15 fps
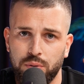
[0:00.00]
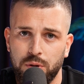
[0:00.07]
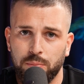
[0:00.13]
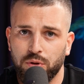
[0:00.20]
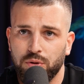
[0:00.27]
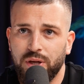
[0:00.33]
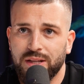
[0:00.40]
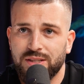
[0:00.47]
people
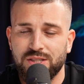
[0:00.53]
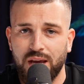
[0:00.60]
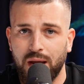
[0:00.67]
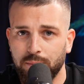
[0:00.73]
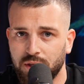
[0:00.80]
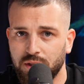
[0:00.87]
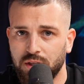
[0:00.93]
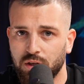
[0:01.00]
to get
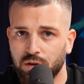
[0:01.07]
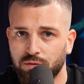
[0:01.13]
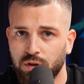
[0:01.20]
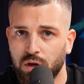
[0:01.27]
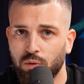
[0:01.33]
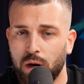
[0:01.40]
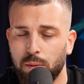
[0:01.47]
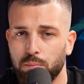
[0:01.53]
scammed at the end of the day,
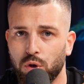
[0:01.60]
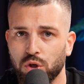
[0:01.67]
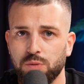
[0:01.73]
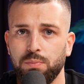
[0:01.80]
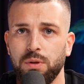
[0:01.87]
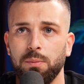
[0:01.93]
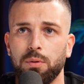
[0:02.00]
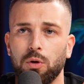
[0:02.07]
right? Most
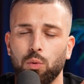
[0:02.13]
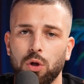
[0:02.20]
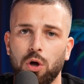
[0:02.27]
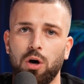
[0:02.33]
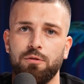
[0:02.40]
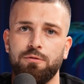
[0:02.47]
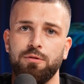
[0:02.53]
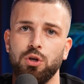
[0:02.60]
people will
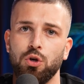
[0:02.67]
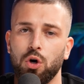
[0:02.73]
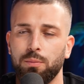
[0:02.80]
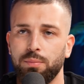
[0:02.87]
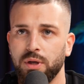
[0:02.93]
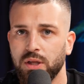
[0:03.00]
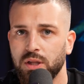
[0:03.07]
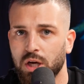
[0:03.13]
offer you
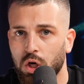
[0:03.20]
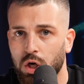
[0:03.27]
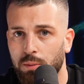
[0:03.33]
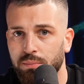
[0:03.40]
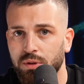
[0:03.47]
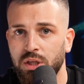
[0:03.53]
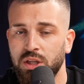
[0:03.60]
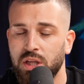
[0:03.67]
opening their
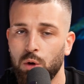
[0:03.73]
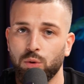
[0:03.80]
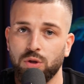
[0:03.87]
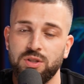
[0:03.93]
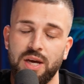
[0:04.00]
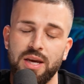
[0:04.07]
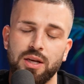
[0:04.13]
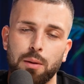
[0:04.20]
company. They will
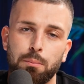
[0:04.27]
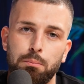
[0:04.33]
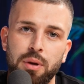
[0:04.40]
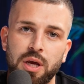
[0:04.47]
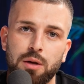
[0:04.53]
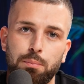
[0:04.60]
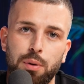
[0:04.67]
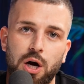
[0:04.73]
take a
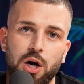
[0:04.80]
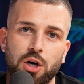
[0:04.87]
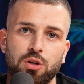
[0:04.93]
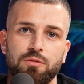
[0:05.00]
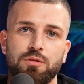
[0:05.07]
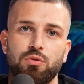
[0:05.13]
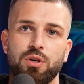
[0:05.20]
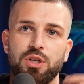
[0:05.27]
big part
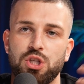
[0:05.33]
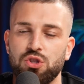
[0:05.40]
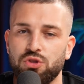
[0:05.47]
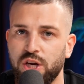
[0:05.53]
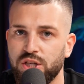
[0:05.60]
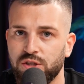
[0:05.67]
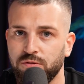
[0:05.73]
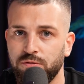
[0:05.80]
of the
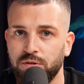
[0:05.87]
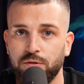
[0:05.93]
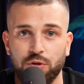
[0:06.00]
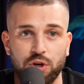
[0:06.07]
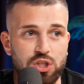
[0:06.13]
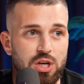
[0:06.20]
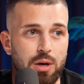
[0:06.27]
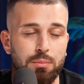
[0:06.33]
registration fee. For
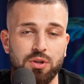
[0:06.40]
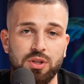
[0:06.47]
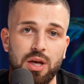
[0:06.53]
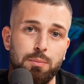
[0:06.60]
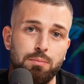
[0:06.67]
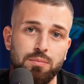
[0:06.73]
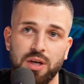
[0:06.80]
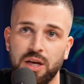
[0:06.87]
example, they
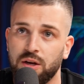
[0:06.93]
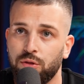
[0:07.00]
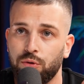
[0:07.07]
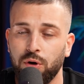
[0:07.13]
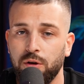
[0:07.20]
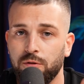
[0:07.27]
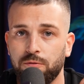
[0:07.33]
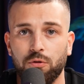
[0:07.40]
take
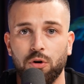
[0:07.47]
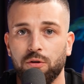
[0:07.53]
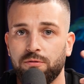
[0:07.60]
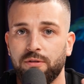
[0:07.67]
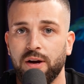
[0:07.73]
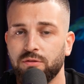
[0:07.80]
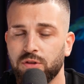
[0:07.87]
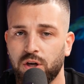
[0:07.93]
3, 4,
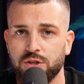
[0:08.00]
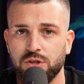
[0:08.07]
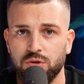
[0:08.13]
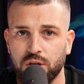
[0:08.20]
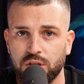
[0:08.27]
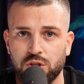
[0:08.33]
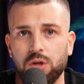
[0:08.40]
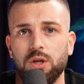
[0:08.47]
5,000
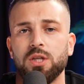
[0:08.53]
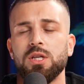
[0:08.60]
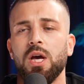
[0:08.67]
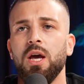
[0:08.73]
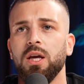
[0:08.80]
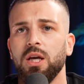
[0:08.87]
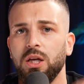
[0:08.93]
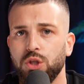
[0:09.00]
US dollars
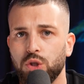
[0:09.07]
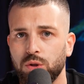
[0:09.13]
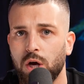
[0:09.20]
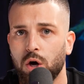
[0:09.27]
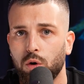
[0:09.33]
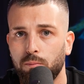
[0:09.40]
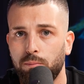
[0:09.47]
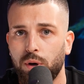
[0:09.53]
into their
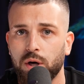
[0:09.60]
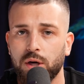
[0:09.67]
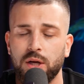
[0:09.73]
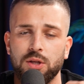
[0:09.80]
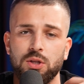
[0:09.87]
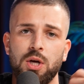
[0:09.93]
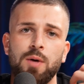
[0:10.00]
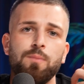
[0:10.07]
own
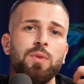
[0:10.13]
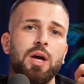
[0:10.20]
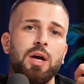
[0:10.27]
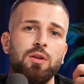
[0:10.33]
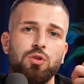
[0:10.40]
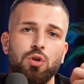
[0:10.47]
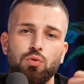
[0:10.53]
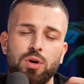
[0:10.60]
pocket,
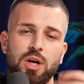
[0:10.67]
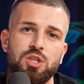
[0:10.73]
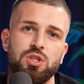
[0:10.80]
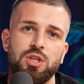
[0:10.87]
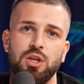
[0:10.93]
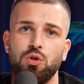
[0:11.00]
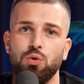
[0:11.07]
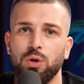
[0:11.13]
and the rest
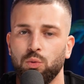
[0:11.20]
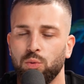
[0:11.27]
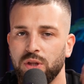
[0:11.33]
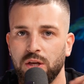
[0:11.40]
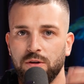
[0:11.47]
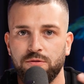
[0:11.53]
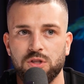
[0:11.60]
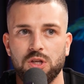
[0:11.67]
they do it with
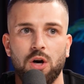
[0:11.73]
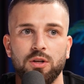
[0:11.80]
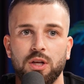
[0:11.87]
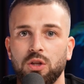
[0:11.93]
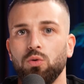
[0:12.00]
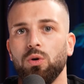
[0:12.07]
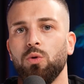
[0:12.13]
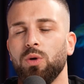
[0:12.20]
e.t.c, or they
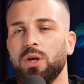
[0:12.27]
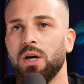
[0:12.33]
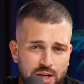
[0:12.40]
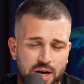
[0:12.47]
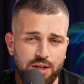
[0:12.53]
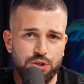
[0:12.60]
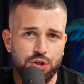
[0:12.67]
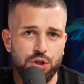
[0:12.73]
do it with
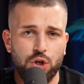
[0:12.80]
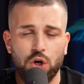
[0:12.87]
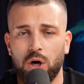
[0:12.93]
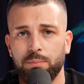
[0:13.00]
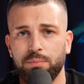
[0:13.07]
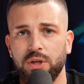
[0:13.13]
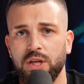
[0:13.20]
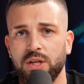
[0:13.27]
another
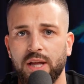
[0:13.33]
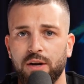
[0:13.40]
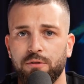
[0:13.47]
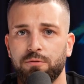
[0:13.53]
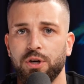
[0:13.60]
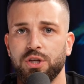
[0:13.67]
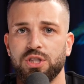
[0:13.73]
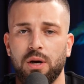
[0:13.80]
company, like
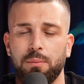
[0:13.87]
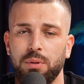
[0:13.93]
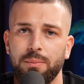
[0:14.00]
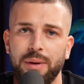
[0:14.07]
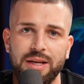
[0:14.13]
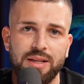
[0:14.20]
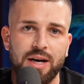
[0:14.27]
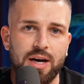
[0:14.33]
for example
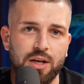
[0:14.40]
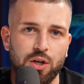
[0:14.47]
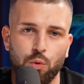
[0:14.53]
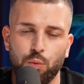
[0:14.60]
Meydan or